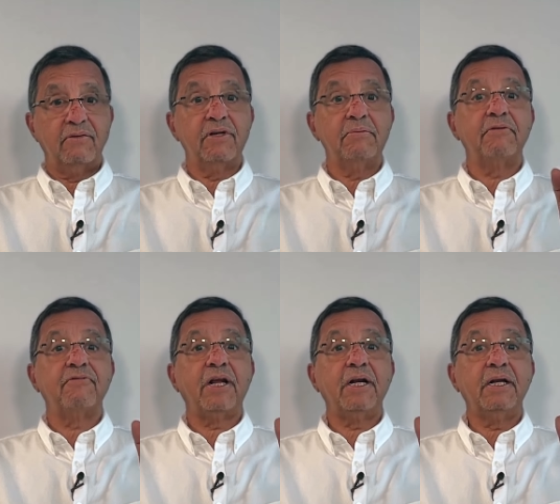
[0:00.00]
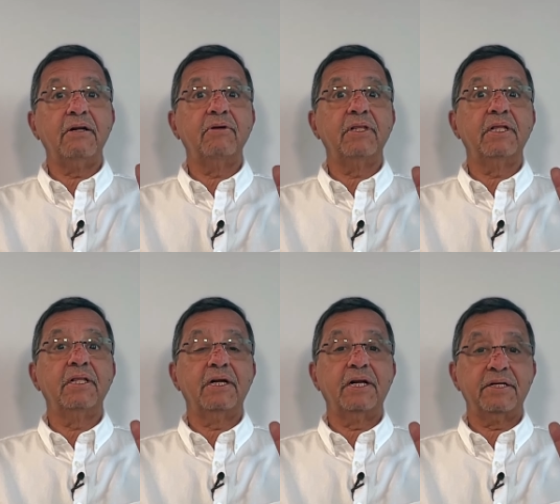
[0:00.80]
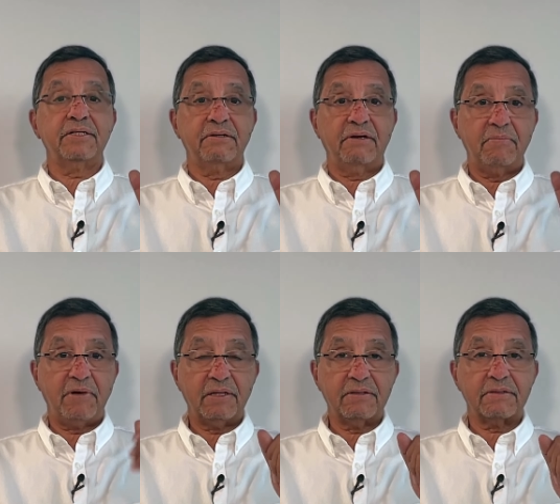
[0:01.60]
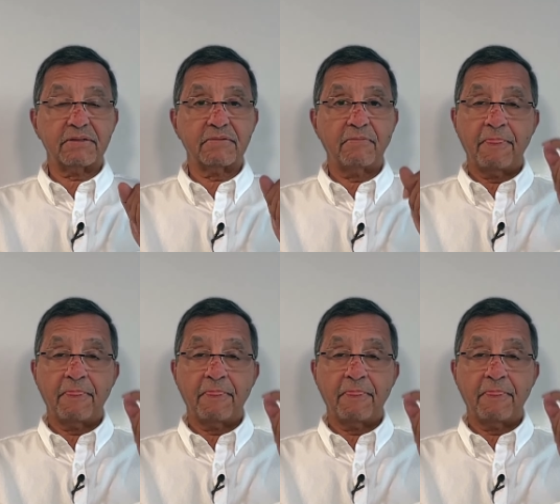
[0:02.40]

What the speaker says: will be funded within the next 3 months.